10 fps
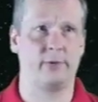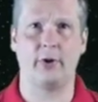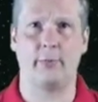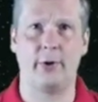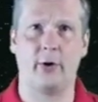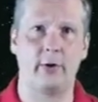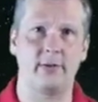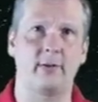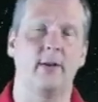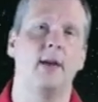go to
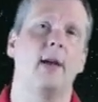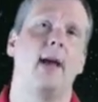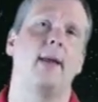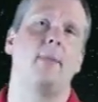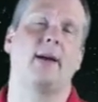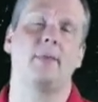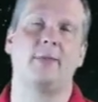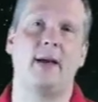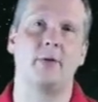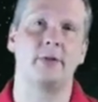Menards and pick up
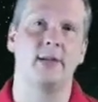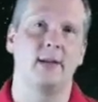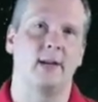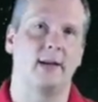flowers.